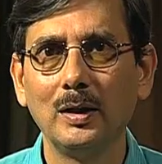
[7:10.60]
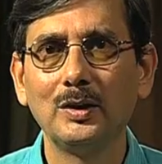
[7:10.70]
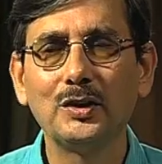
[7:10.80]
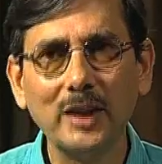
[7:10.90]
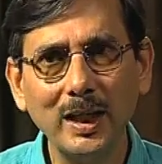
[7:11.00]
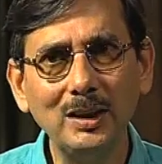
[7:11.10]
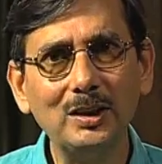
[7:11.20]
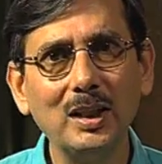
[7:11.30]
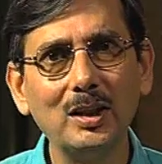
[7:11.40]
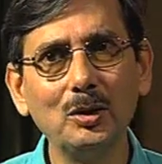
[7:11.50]

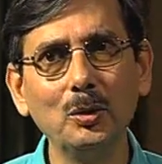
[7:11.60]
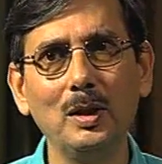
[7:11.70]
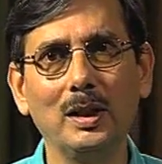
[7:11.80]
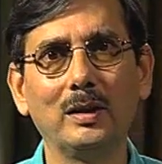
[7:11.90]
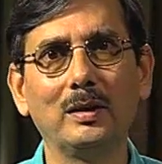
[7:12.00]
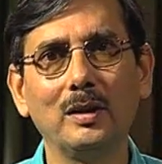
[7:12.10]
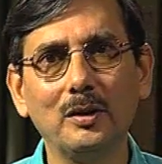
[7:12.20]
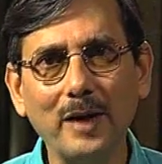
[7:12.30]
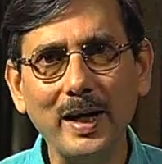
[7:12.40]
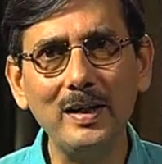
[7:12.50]
Since the ruler
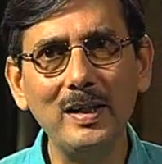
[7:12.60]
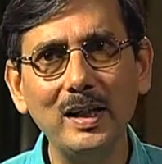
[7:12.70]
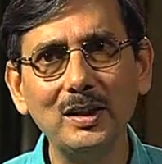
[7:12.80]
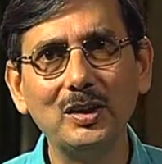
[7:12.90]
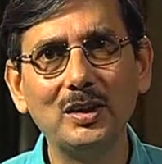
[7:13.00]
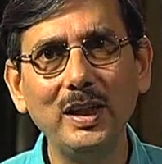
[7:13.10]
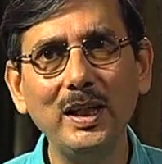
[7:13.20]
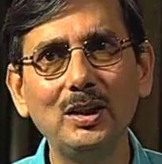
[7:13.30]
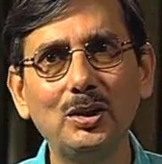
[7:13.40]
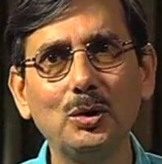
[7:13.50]
renders
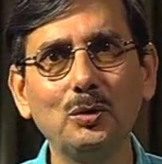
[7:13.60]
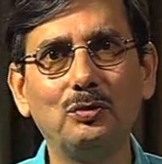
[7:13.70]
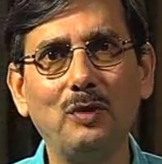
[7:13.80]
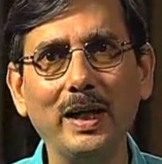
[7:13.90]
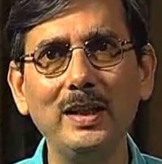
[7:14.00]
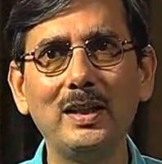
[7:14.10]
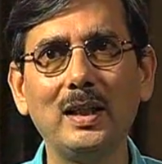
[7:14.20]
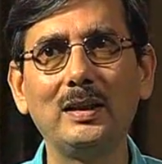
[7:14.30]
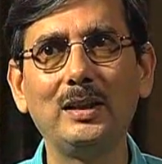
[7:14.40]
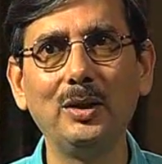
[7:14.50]
these two
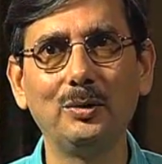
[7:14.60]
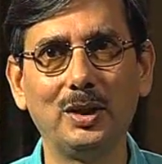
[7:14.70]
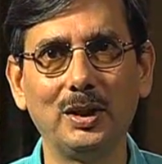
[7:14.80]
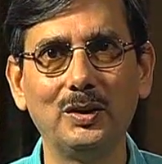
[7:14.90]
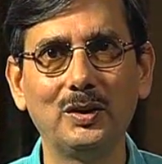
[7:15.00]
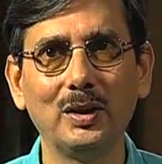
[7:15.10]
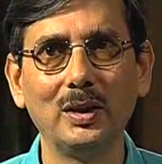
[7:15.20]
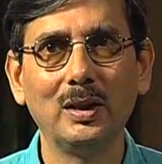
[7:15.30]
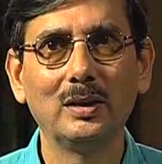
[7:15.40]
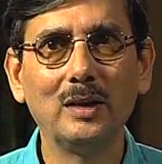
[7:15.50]
vital duties,
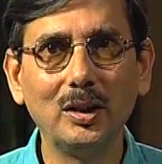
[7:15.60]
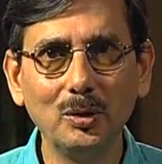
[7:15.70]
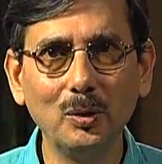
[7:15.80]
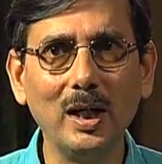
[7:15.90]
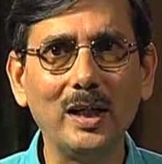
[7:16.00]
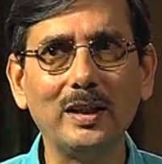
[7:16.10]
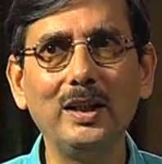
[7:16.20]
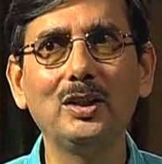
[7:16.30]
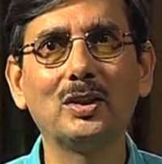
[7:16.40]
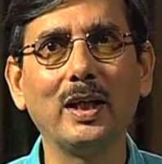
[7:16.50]
the ruler
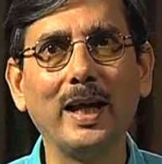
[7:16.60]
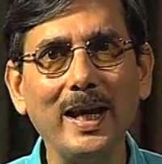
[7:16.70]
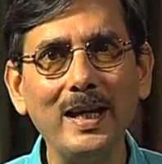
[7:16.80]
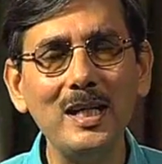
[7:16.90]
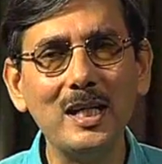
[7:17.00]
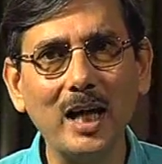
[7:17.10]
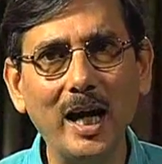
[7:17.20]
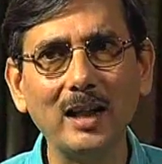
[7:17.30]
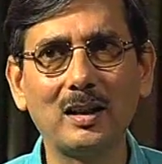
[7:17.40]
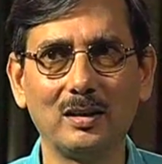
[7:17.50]
is
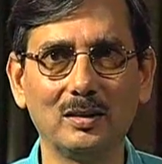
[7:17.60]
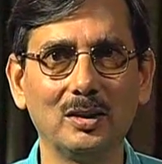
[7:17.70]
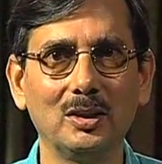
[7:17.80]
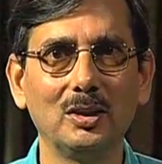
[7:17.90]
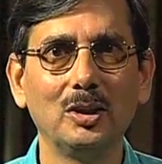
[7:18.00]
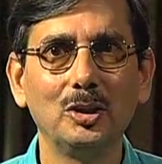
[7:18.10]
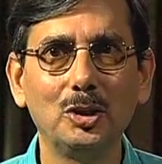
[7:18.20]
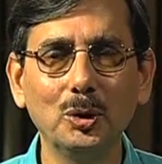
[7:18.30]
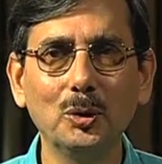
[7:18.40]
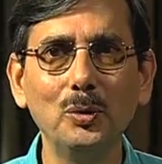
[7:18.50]
entitled
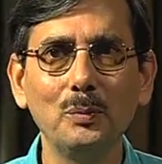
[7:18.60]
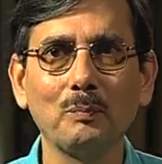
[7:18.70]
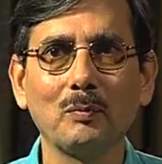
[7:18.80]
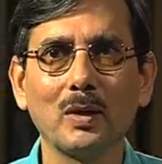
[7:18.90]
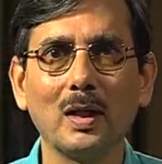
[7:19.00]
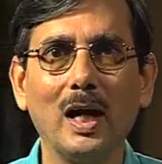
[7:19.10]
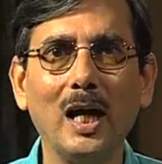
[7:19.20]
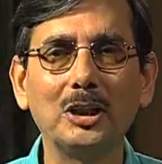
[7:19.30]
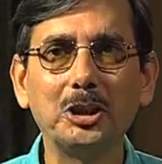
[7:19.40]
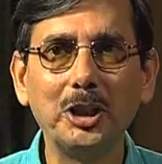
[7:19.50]
to
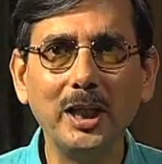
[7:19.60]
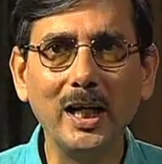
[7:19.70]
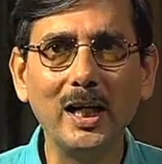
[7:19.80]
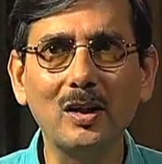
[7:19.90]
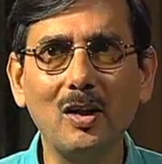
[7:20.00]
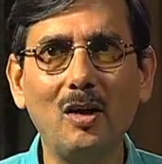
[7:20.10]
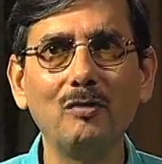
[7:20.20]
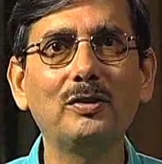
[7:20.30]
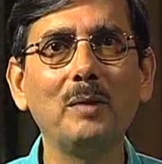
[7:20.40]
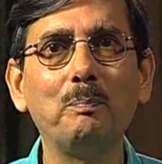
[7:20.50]
a share
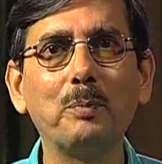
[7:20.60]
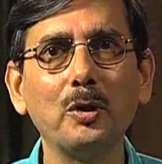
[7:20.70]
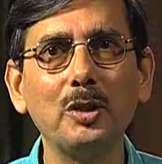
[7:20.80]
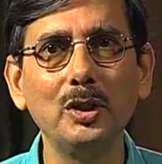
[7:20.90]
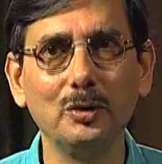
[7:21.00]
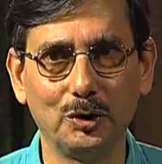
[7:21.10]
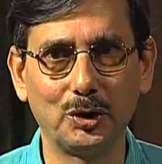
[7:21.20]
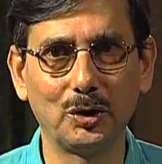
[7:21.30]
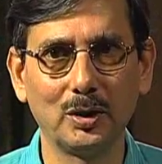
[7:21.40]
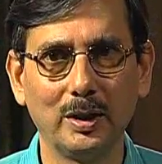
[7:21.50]
of the
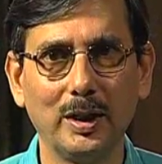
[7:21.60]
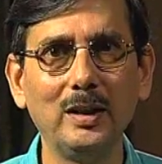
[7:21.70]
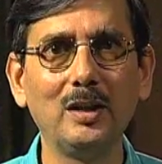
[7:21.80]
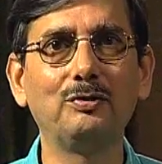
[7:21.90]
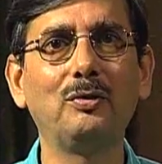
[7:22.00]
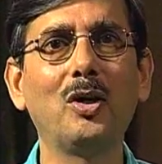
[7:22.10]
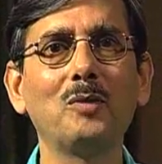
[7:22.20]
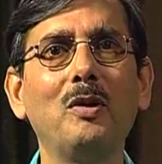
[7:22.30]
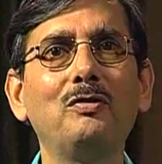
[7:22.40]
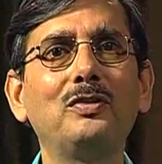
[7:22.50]
produce in the
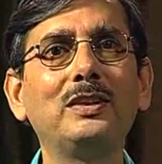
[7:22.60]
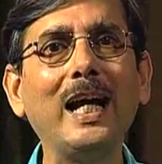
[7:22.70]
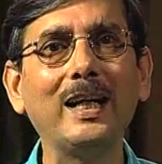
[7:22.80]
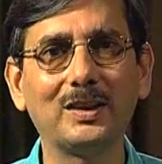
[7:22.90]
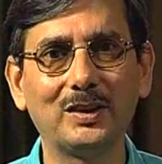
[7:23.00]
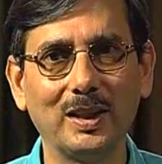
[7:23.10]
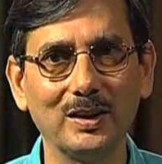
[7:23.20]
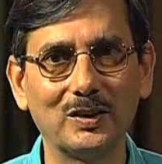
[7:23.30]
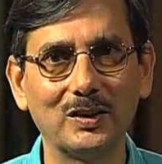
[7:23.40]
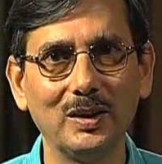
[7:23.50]
form of
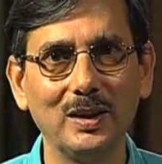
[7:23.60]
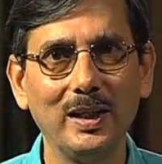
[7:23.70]
taxes.